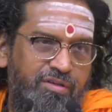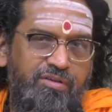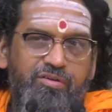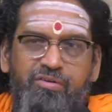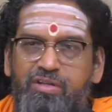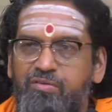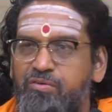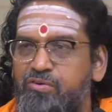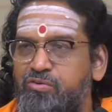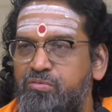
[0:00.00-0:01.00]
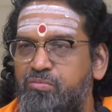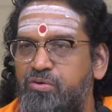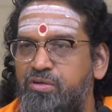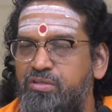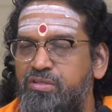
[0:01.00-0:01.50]
Or I want to be
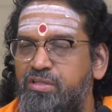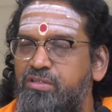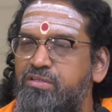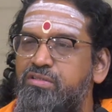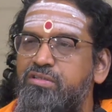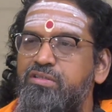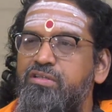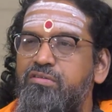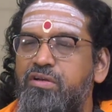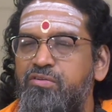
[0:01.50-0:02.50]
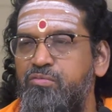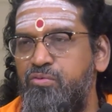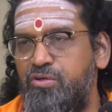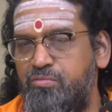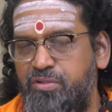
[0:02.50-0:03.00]
born in another city, why you
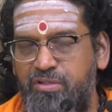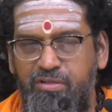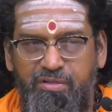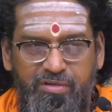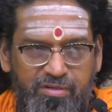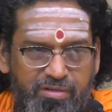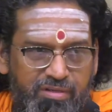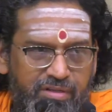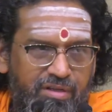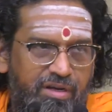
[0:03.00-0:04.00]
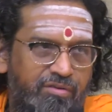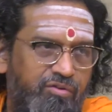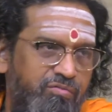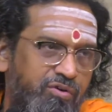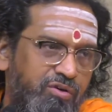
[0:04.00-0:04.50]
brought me here? I
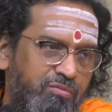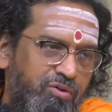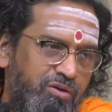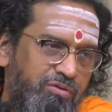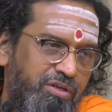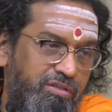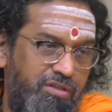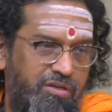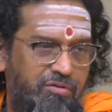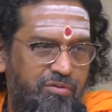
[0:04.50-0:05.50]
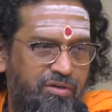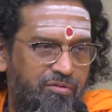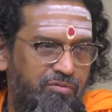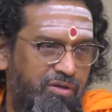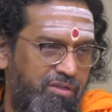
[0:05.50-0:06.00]
don't want to be born, nothing doing,
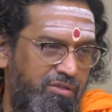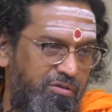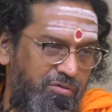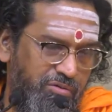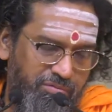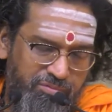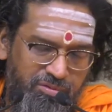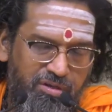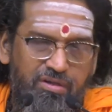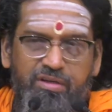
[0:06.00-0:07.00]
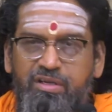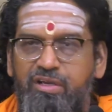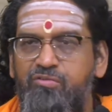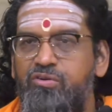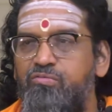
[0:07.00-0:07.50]
you are thrown.
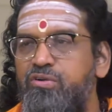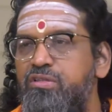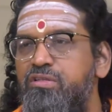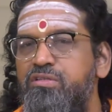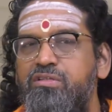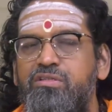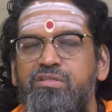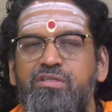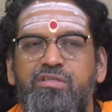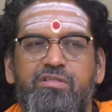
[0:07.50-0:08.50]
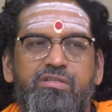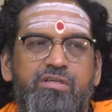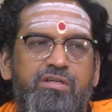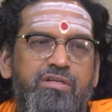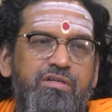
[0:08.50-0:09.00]
I don't want this disease,
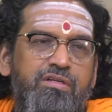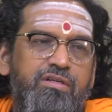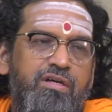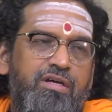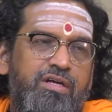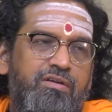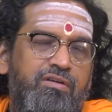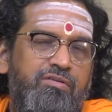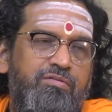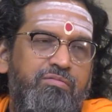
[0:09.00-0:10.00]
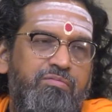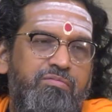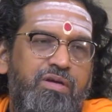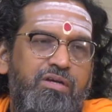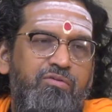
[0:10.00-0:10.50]
I
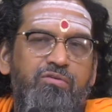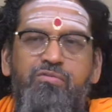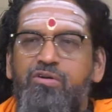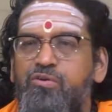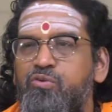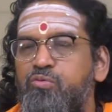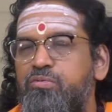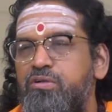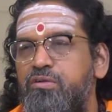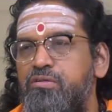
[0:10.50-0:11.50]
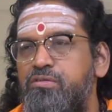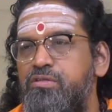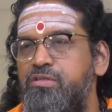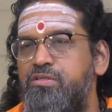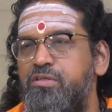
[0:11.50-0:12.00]
don't want
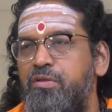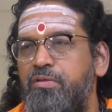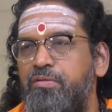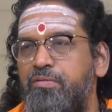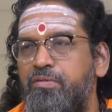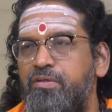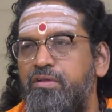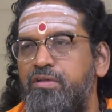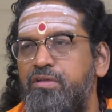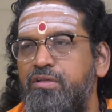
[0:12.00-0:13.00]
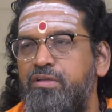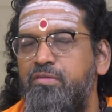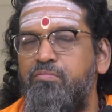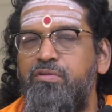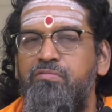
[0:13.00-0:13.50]
tuberculosis,
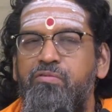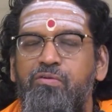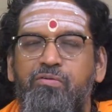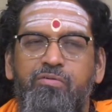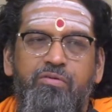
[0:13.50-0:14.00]
give me flu.